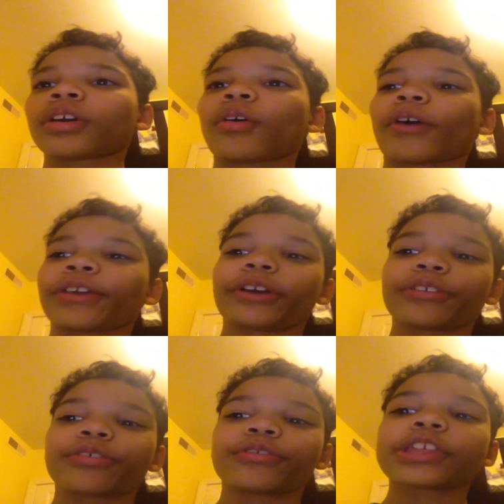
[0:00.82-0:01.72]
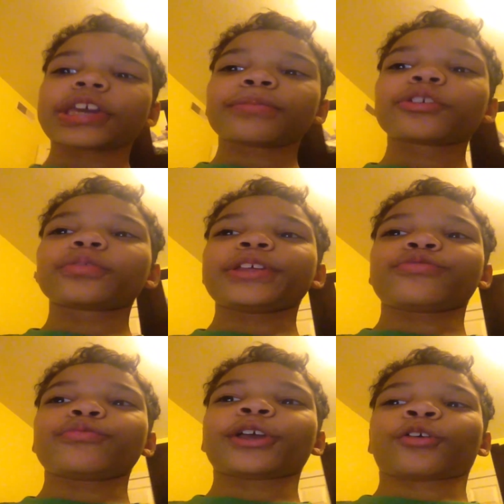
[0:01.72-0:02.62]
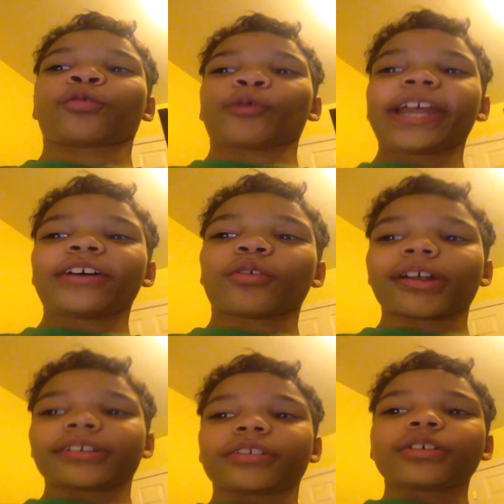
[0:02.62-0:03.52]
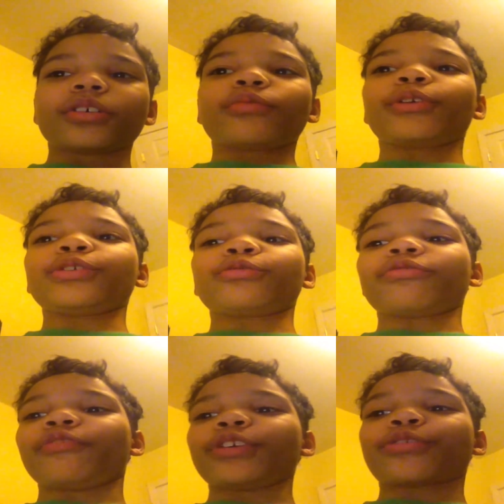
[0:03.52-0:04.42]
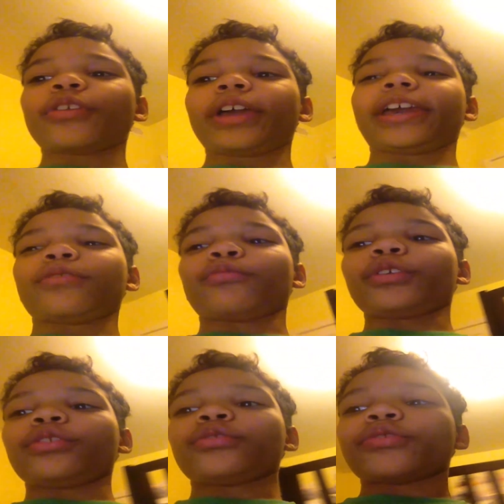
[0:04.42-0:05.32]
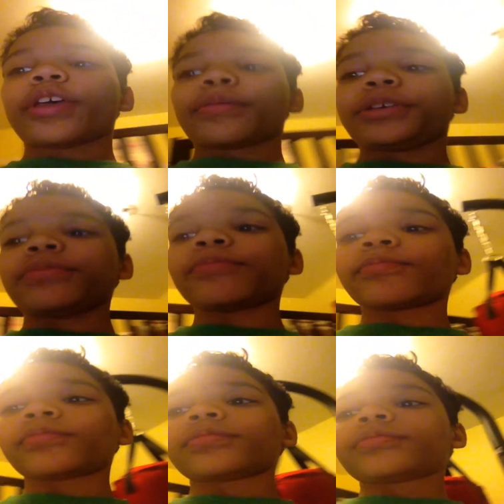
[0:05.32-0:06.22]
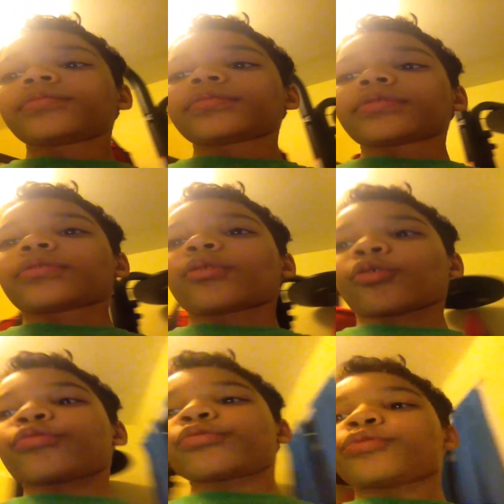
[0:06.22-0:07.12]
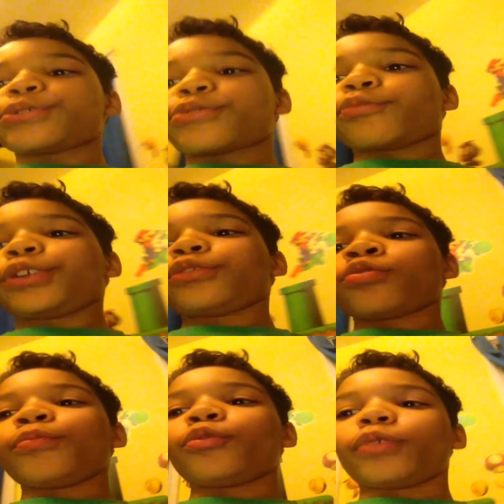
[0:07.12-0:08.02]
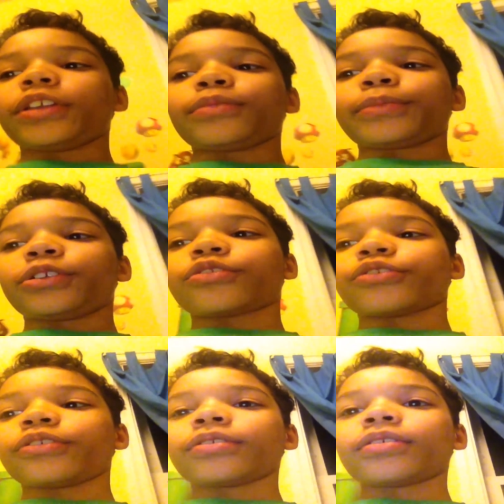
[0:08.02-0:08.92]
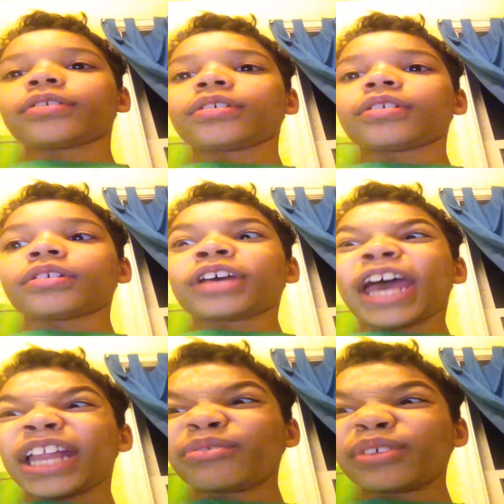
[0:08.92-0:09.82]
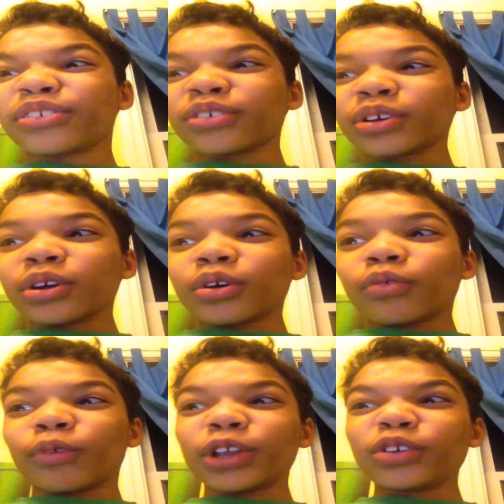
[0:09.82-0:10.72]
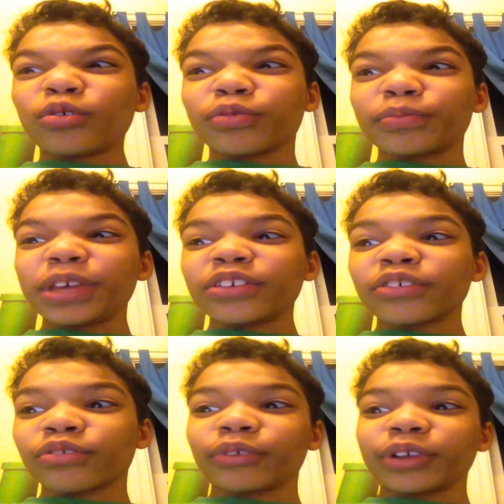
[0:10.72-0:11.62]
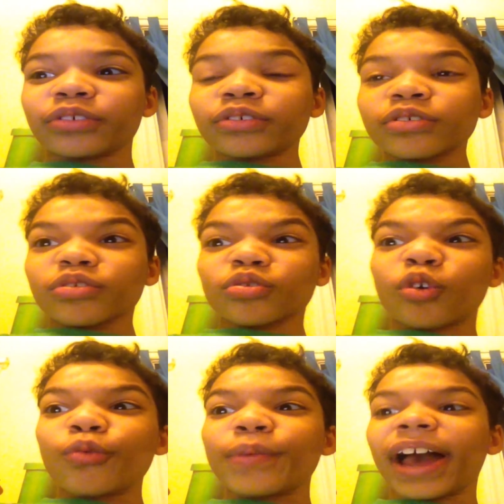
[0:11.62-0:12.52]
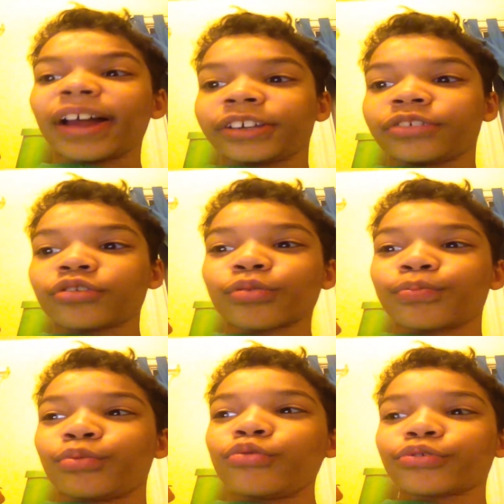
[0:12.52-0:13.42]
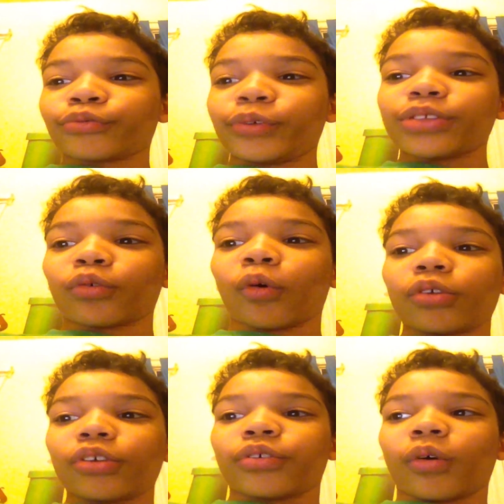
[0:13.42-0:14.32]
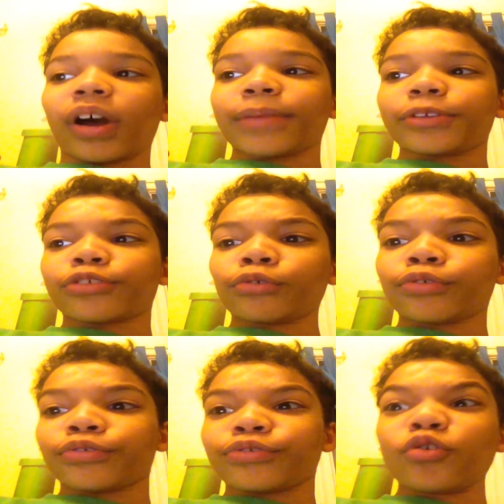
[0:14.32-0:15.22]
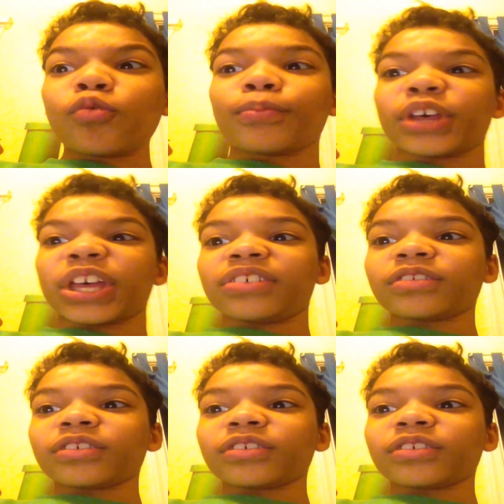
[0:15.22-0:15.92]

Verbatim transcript: Hi guys, today I'm going to be doing a rant on Windows Vista and Windows ME, also known as Windows Millennium Edition. Anyways, Windows ME is like so bad, it just blue screens all the time, it's so stupid.